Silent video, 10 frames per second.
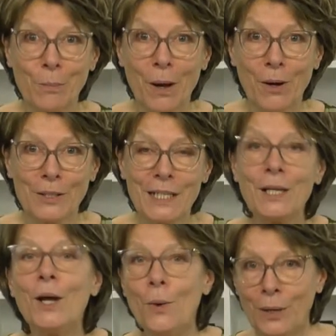party,
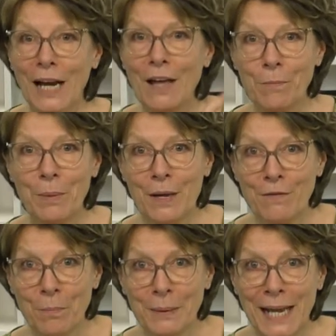we're going to have a bit of
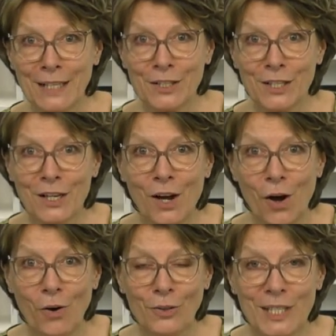a bonanza
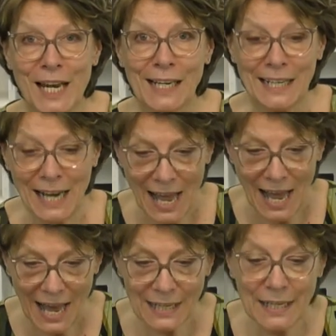on telly.
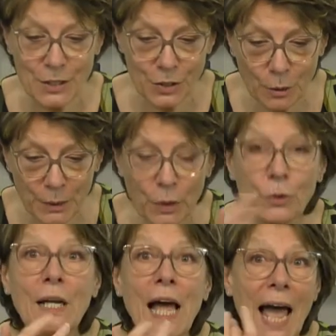And he's going to be
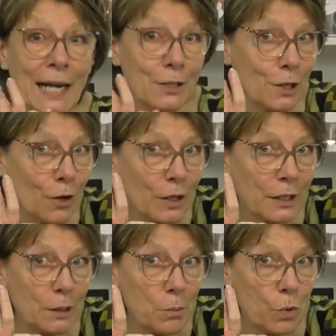on at eight o'clock
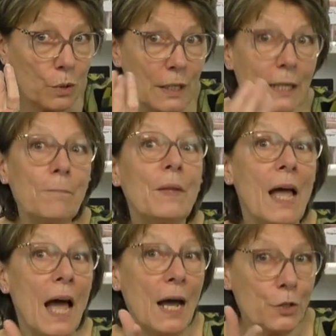in the morning
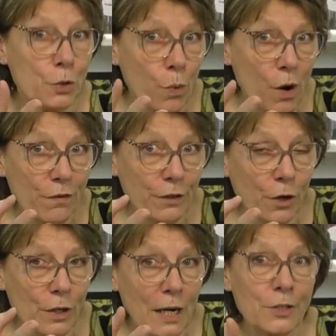at 12
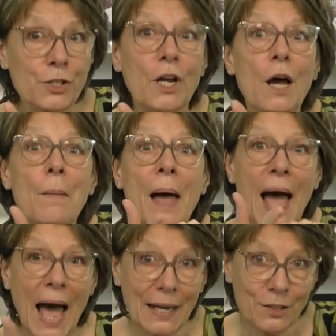o'clock lunchtime
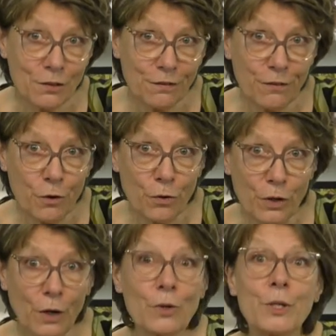and at 4
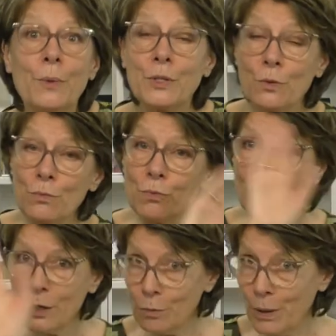o'clock. So it's a
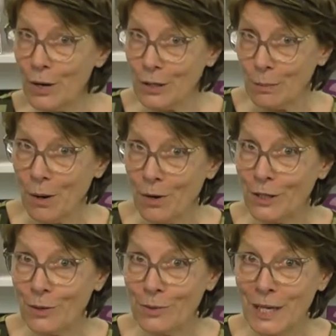real
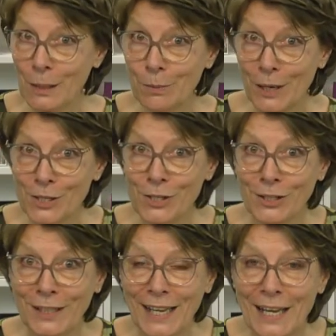Pergamano
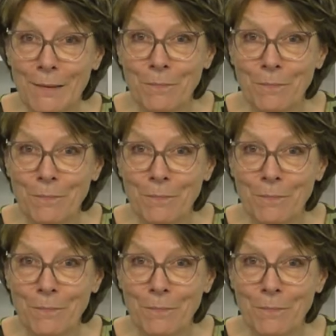celebration there.